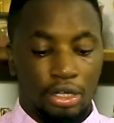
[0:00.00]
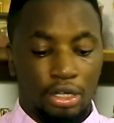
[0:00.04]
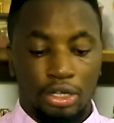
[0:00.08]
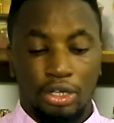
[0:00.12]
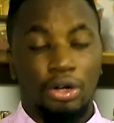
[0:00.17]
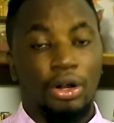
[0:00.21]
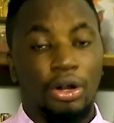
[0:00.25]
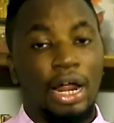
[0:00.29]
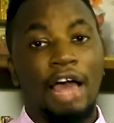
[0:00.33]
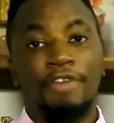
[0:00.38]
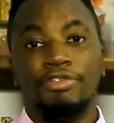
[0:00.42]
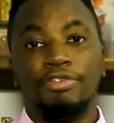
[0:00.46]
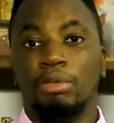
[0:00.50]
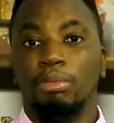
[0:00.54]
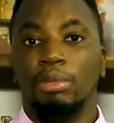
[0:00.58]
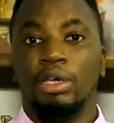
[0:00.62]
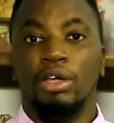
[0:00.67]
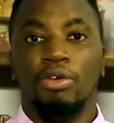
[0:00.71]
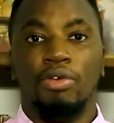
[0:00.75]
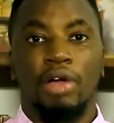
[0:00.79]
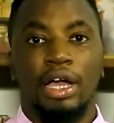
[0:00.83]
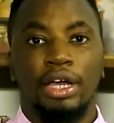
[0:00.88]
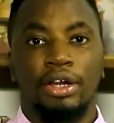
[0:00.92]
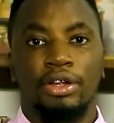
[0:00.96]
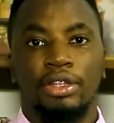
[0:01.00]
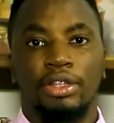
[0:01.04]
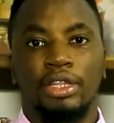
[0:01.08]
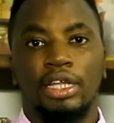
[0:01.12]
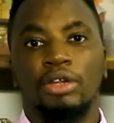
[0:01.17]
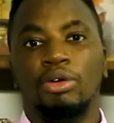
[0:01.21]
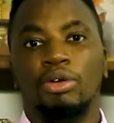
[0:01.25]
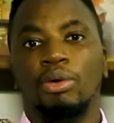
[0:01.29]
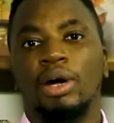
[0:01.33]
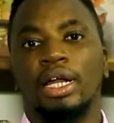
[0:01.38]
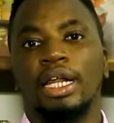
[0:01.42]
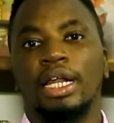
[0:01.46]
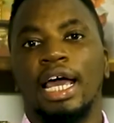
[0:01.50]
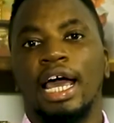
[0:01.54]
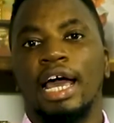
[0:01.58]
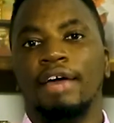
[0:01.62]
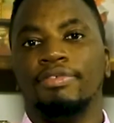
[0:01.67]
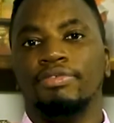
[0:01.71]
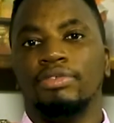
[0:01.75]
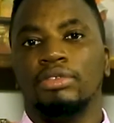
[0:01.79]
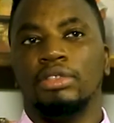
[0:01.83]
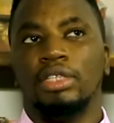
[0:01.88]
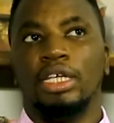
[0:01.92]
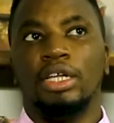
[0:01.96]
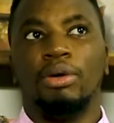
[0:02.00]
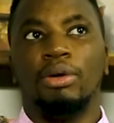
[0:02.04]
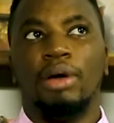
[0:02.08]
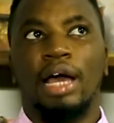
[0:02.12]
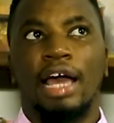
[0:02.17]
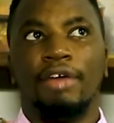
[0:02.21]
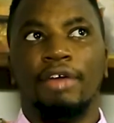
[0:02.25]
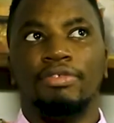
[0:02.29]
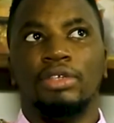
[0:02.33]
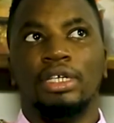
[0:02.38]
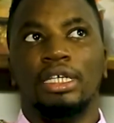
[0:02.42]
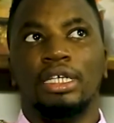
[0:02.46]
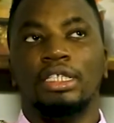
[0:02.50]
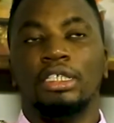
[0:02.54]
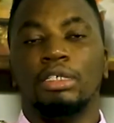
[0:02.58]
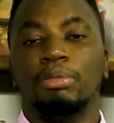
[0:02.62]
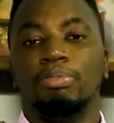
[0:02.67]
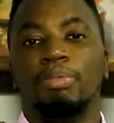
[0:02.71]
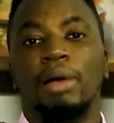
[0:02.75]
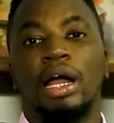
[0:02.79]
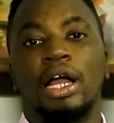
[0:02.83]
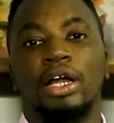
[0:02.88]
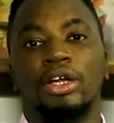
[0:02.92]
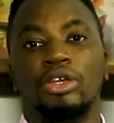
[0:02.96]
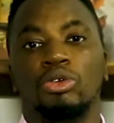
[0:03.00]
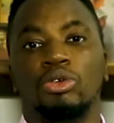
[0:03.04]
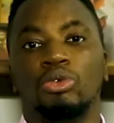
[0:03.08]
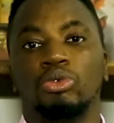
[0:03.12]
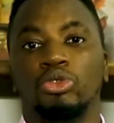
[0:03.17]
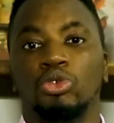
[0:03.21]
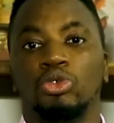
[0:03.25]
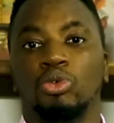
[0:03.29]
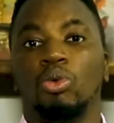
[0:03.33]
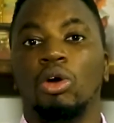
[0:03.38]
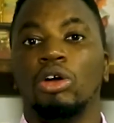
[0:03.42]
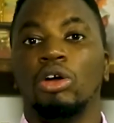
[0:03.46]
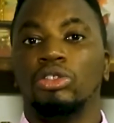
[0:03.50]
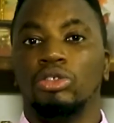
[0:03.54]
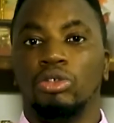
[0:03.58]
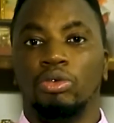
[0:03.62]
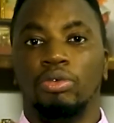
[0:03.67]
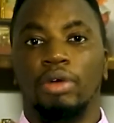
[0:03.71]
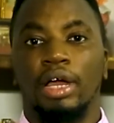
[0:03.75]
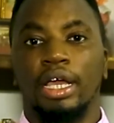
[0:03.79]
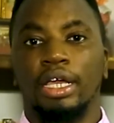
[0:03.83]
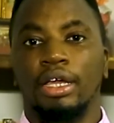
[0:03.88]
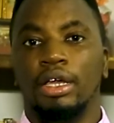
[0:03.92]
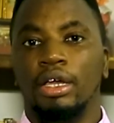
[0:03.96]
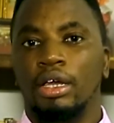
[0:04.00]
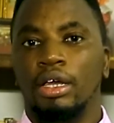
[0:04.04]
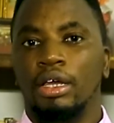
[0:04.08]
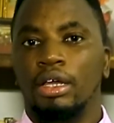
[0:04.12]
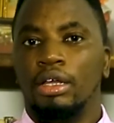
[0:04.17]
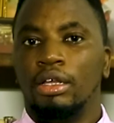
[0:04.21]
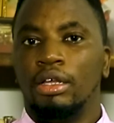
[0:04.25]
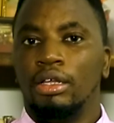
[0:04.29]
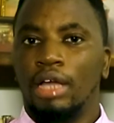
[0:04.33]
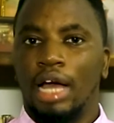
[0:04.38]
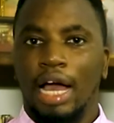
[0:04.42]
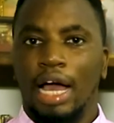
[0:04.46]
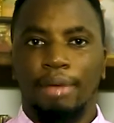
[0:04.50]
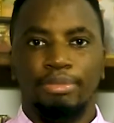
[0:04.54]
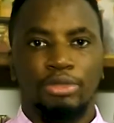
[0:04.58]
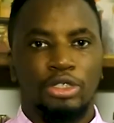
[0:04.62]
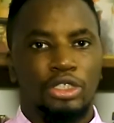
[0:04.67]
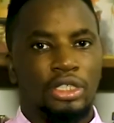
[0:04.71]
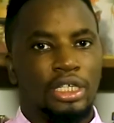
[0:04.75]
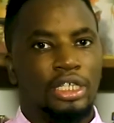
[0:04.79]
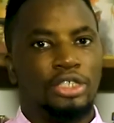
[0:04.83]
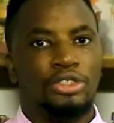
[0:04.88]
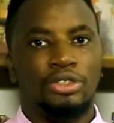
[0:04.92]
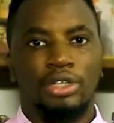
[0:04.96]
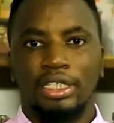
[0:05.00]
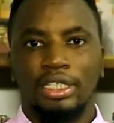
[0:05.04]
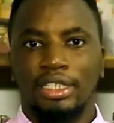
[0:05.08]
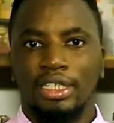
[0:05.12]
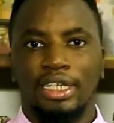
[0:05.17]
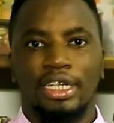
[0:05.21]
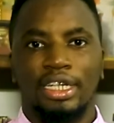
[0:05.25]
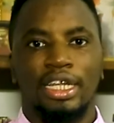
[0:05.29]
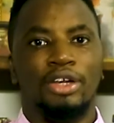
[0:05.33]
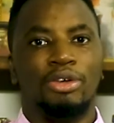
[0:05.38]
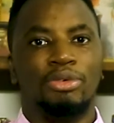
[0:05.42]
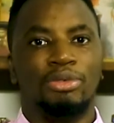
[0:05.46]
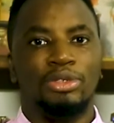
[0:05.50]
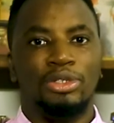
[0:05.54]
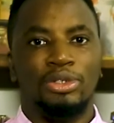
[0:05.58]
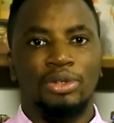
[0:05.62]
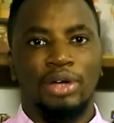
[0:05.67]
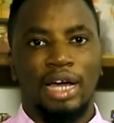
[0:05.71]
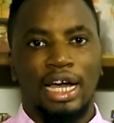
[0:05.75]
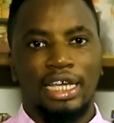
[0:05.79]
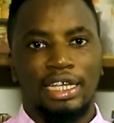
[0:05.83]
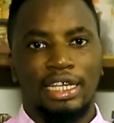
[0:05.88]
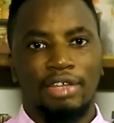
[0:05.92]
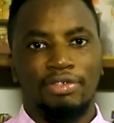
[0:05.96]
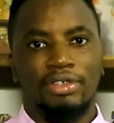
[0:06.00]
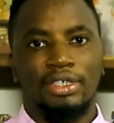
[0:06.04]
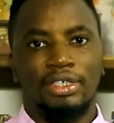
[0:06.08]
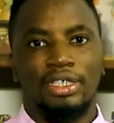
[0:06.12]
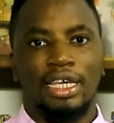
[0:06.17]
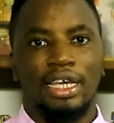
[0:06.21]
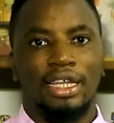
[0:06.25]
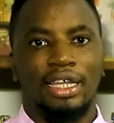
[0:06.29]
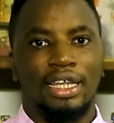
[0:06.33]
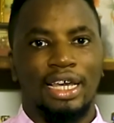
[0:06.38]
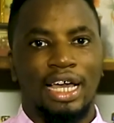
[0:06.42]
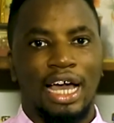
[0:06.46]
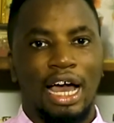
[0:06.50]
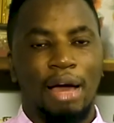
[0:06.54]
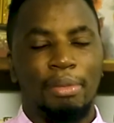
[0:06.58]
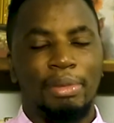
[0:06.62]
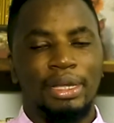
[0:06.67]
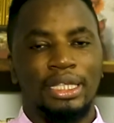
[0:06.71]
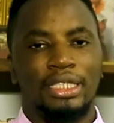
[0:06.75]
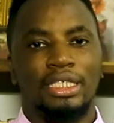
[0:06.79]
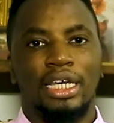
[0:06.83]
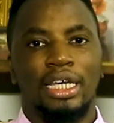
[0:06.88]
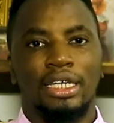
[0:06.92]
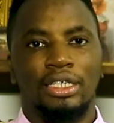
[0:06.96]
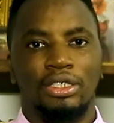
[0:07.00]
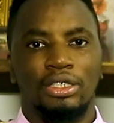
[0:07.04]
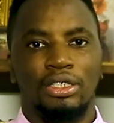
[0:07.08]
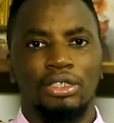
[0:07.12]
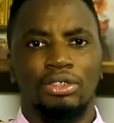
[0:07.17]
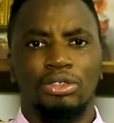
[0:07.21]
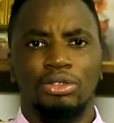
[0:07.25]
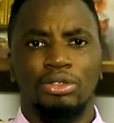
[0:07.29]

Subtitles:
You don't have to be a writer. They don't have to inspire you to want to write. I'm just interested in hearing what you guys have to say in the comment section.